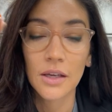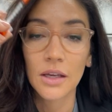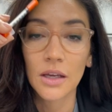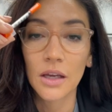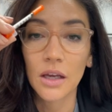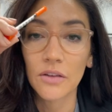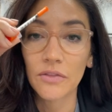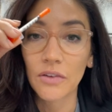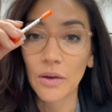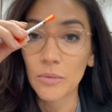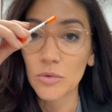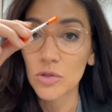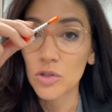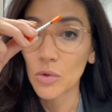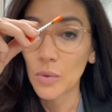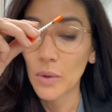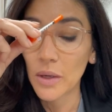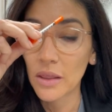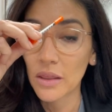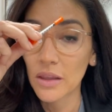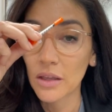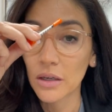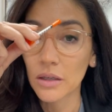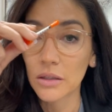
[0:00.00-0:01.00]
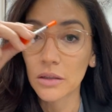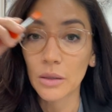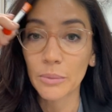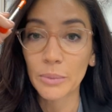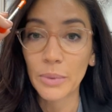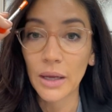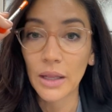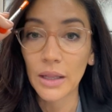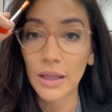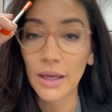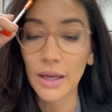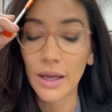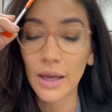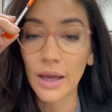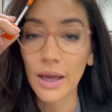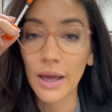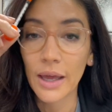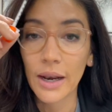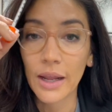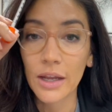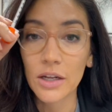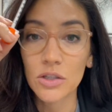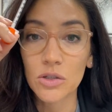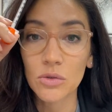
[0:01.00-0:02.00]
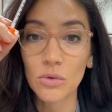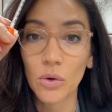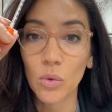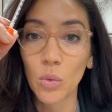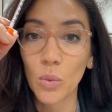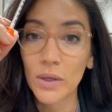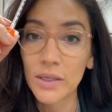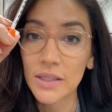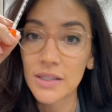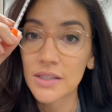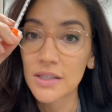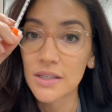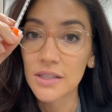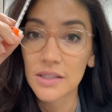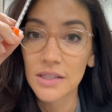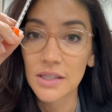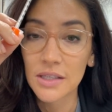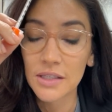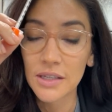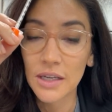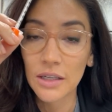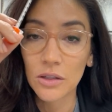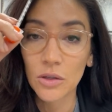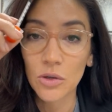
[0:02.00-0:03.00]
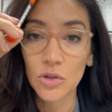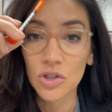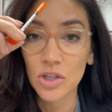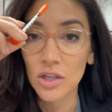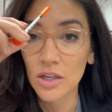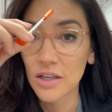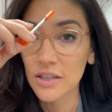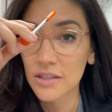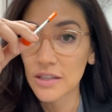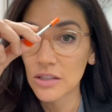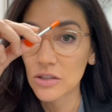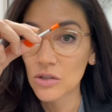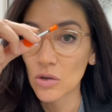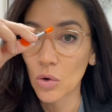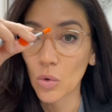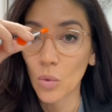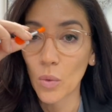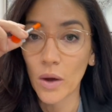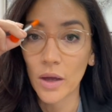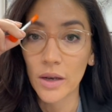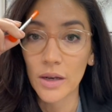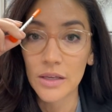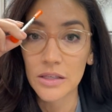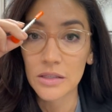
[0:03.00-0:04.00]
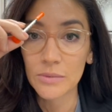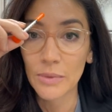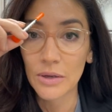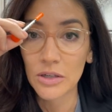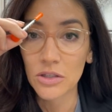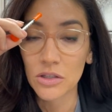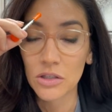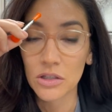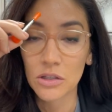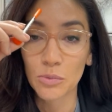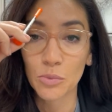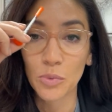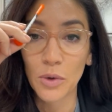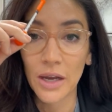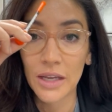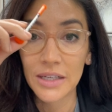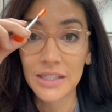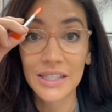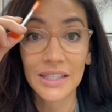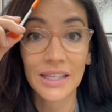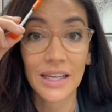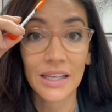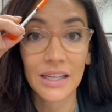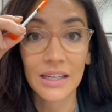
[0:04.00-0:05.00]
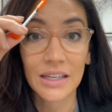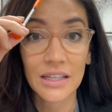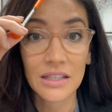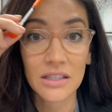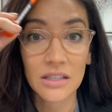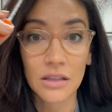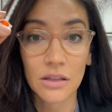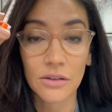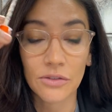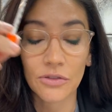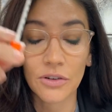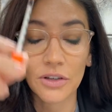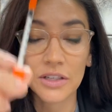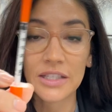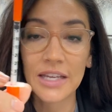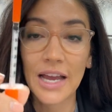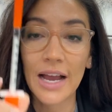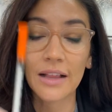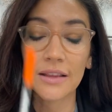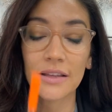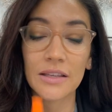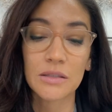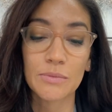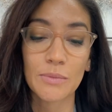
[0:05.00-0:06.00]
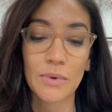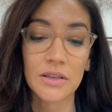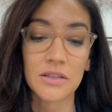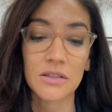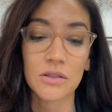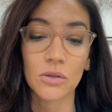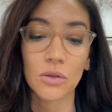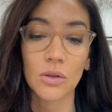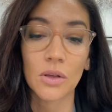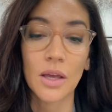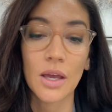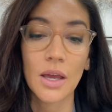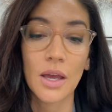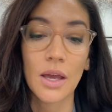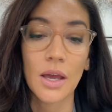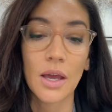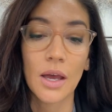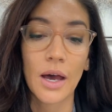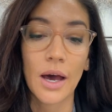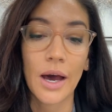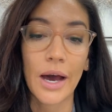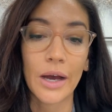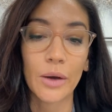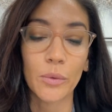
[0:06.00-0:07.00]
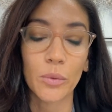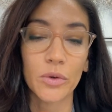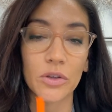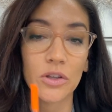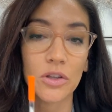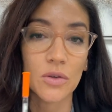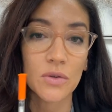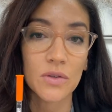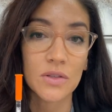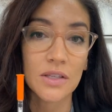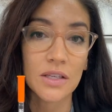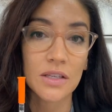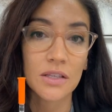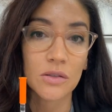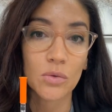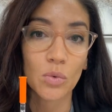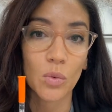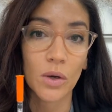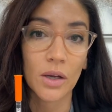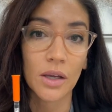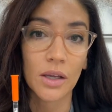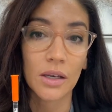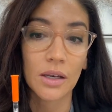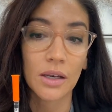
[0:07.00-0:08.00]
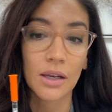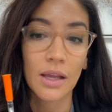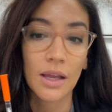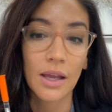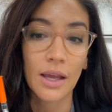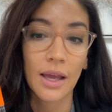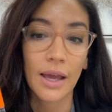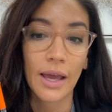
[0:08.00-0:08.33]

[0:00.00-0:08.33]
If I'm doing the glabella and I do a 1 cc dilution because I don't want as much spread to get it into the frontalis muscle, I will use this one.